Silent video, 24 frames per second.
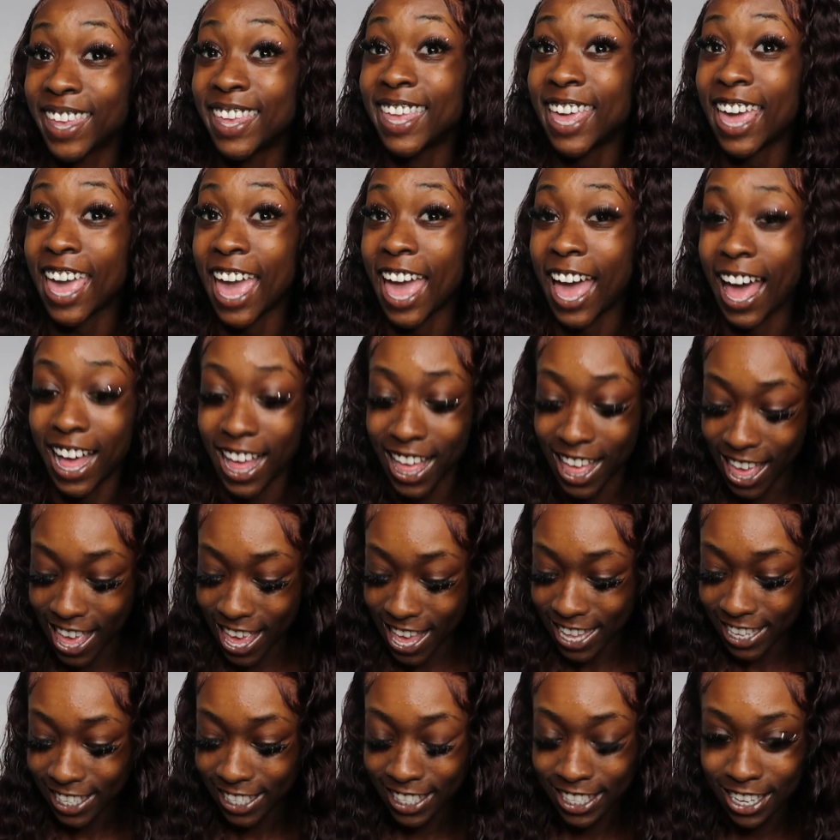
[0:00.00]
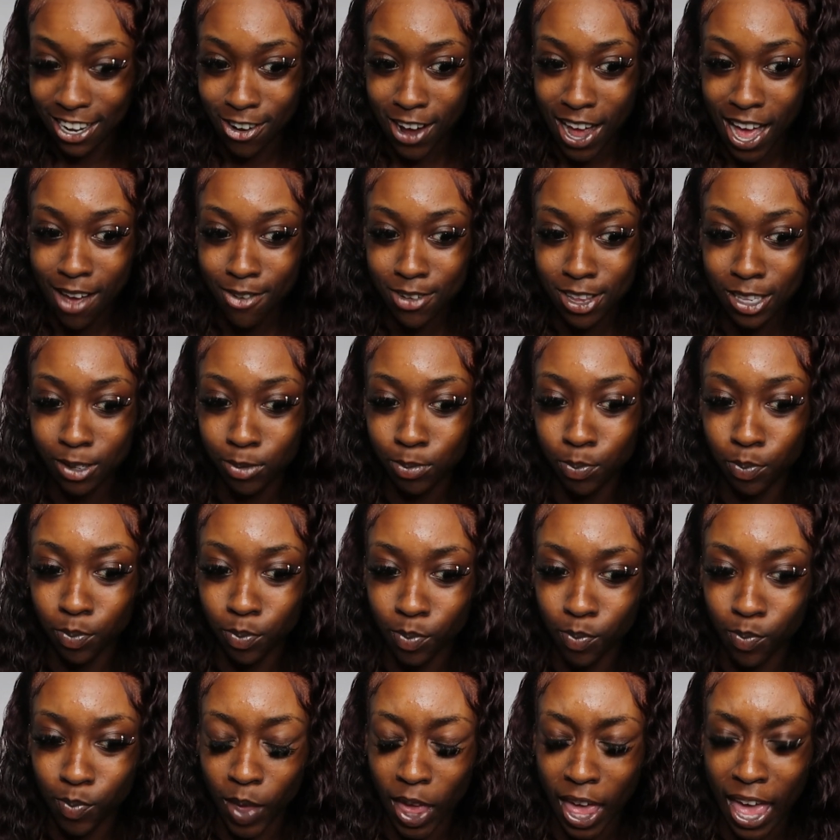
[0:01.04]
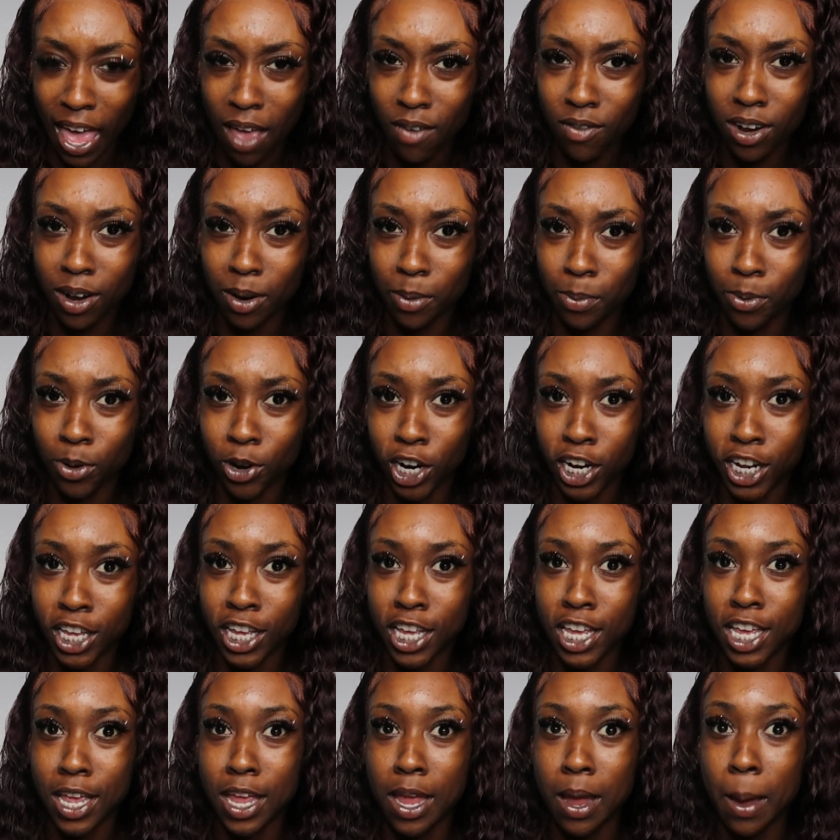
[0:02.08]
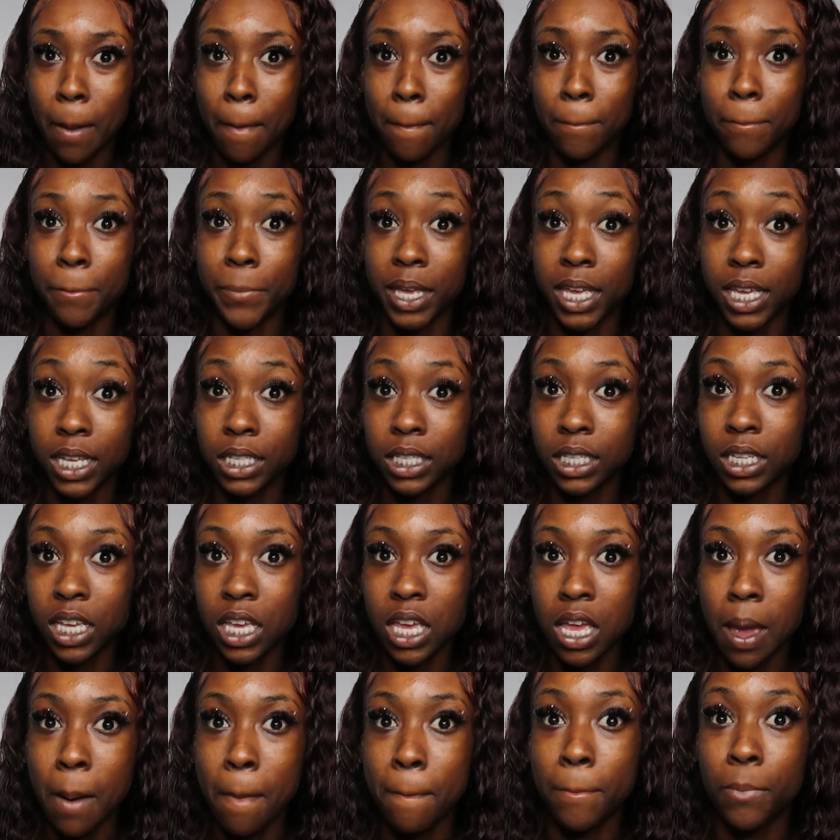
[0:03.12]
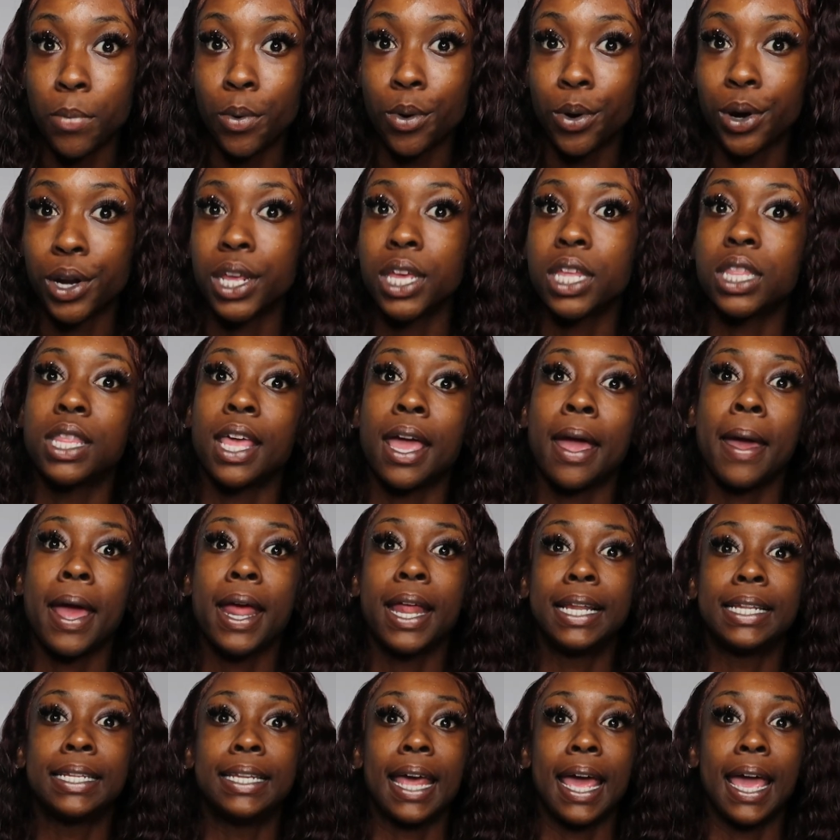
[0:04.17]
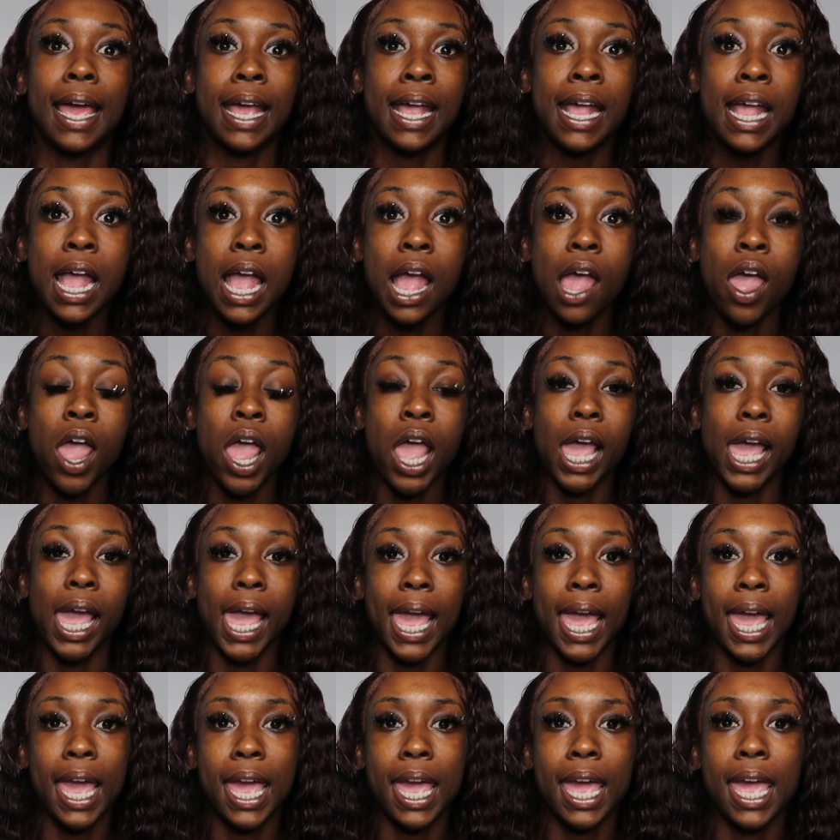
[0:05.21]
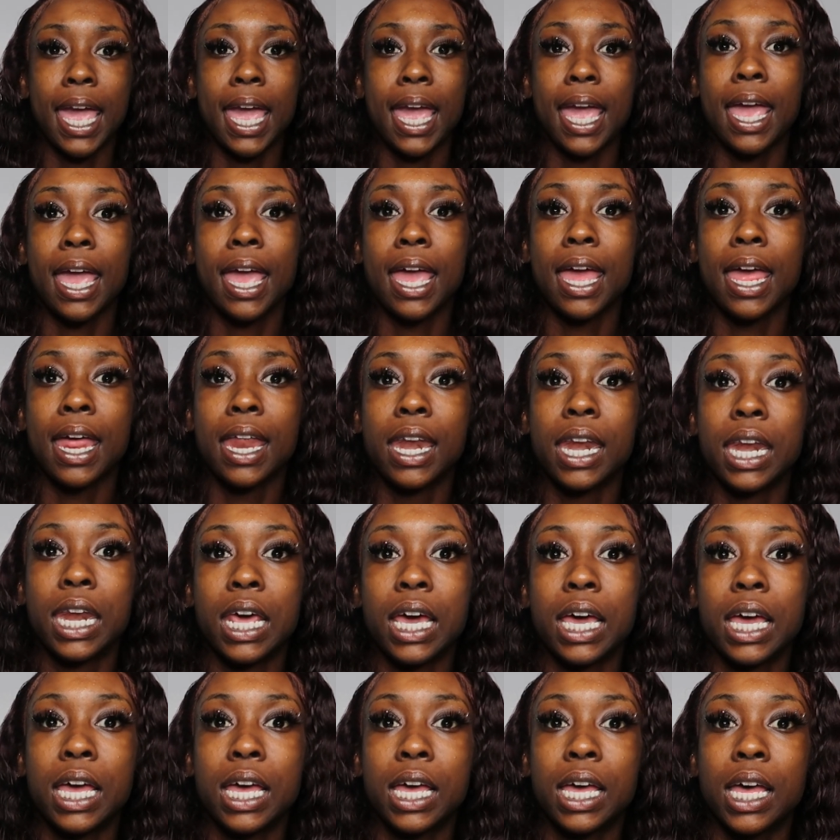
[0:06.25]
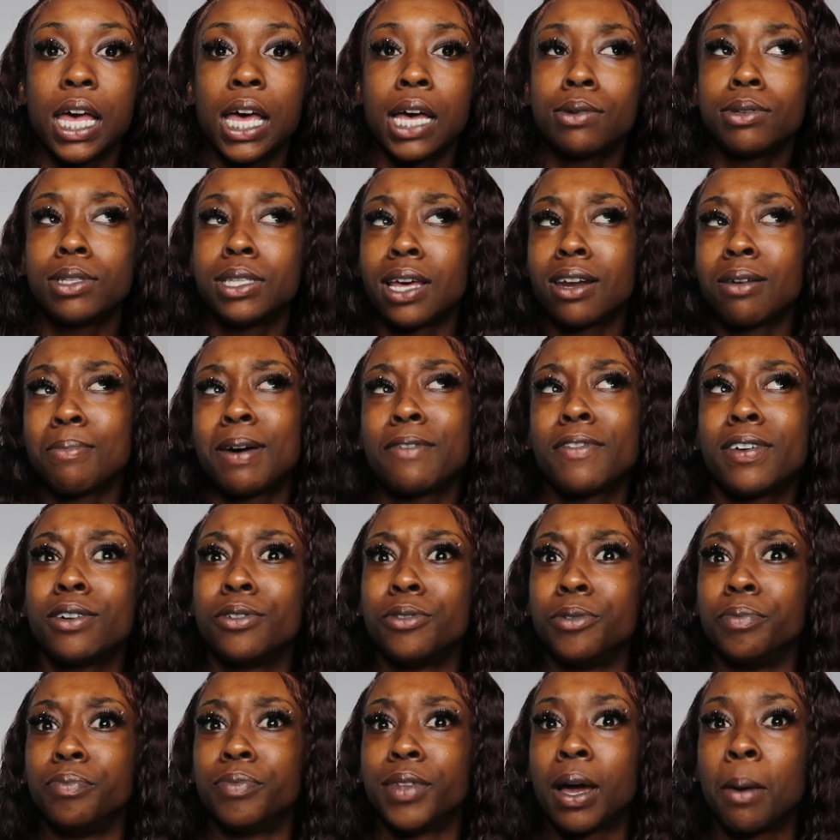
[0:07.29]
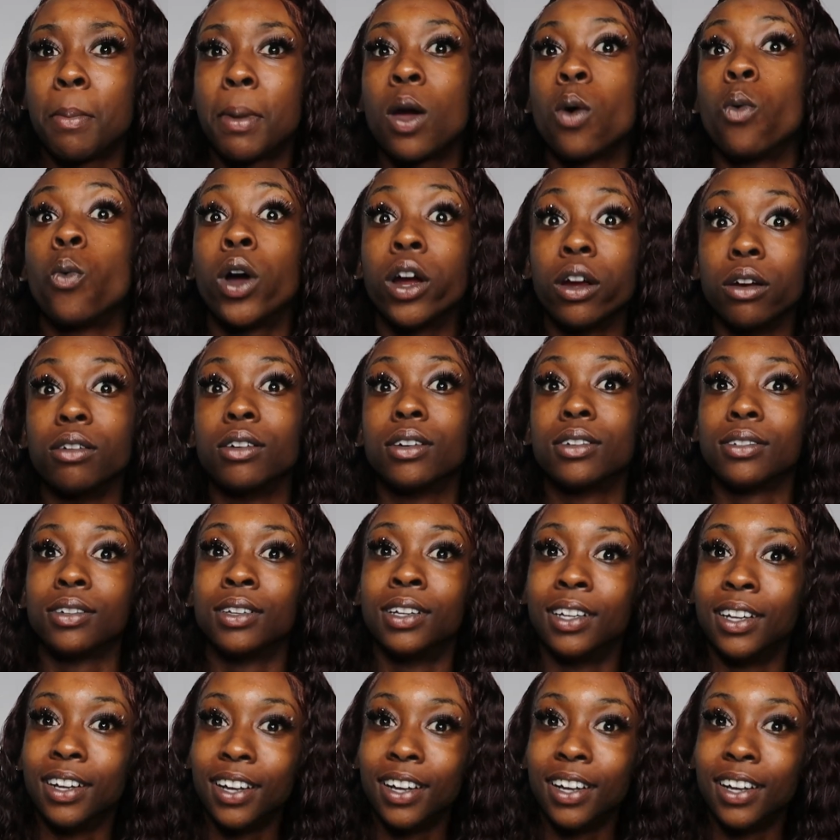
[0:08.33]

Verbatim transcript: yeah so i was having a pretty busy morning that day and I was not on my phone. I'm at work.